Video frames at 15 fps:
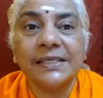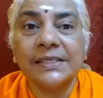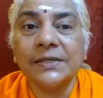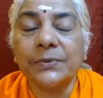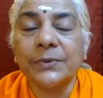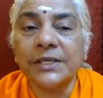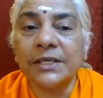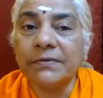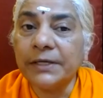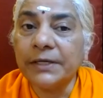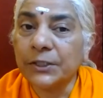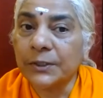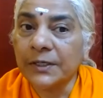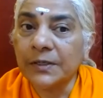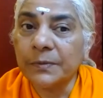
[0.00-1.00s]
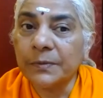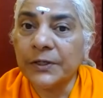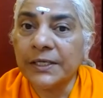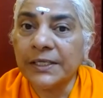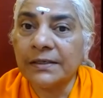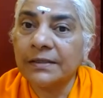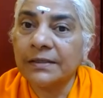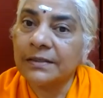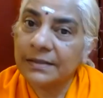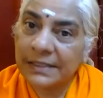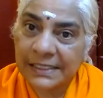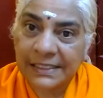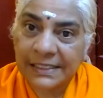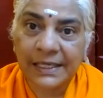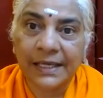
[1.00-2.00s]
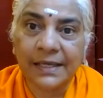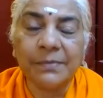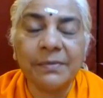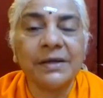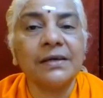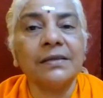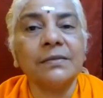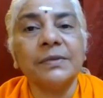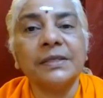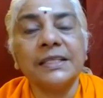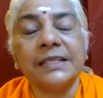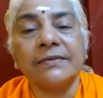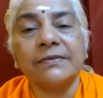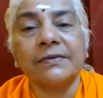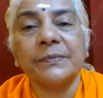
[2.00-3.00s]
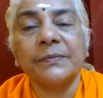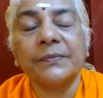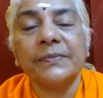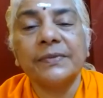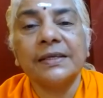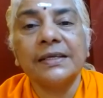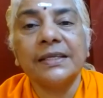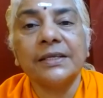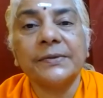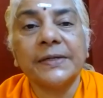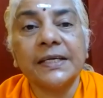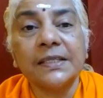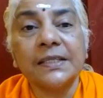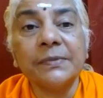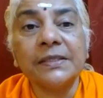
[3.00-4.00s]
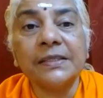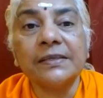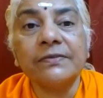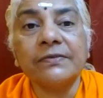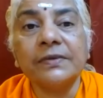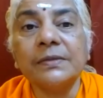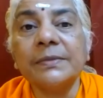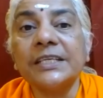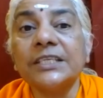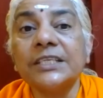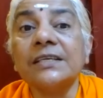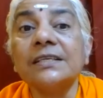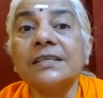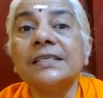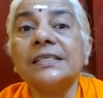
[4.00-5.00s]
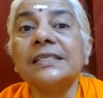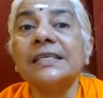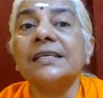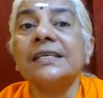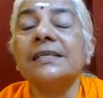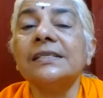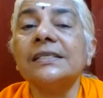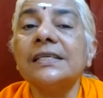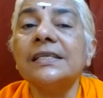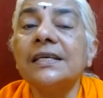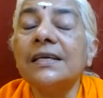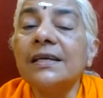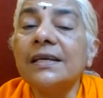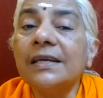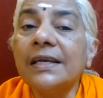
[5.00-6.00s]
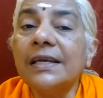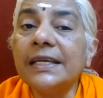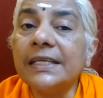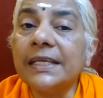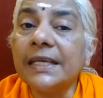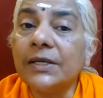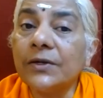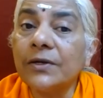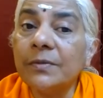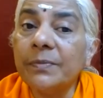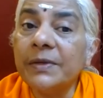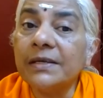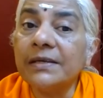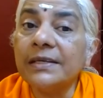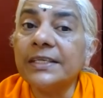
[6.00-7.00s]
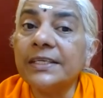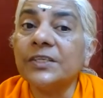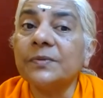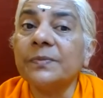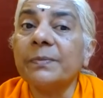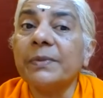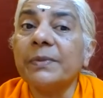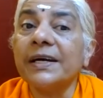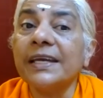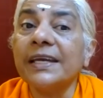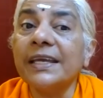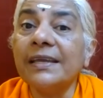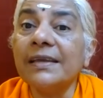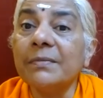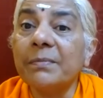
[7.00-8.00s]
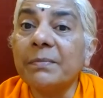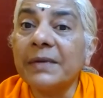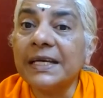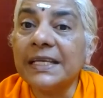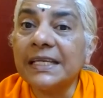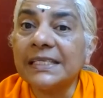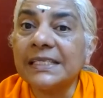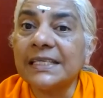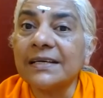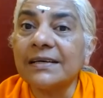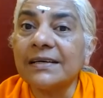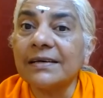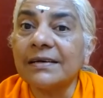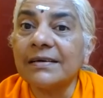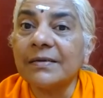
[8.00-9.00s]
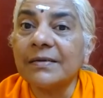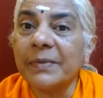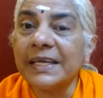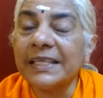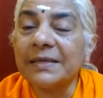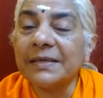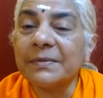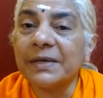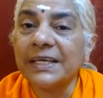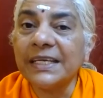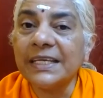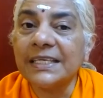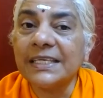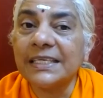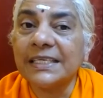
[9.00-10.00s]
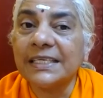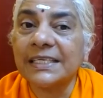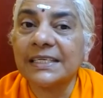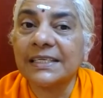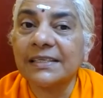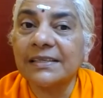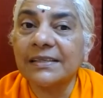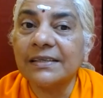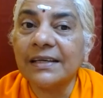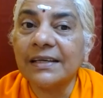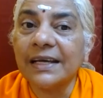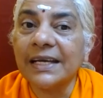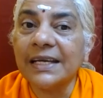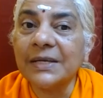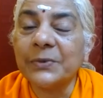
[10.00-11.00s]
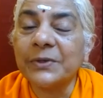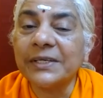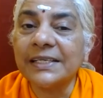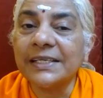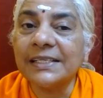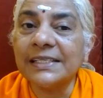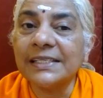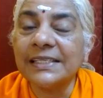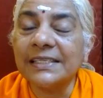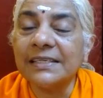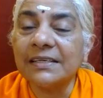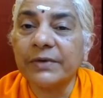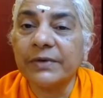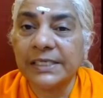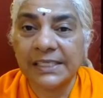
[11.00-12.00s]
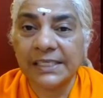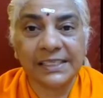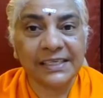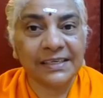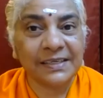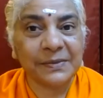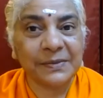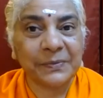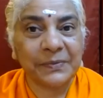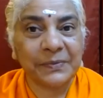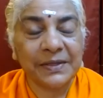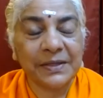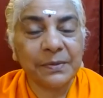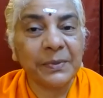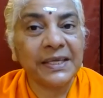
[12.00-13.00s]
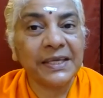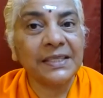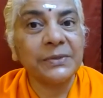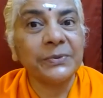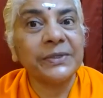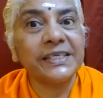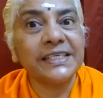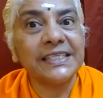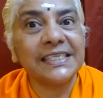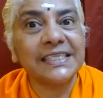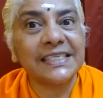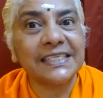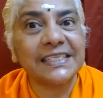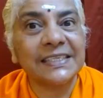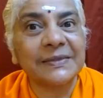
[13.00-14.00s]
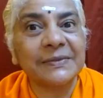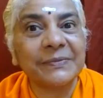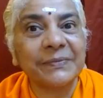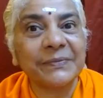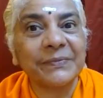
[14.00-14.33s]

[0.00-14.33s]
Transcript: So what are we talking about here? Same Atma Tattvam. Now Atma Tattvam, Acharya says, it cannot be reached by manasa, by the mind. And what else? Watch a psalm by the words.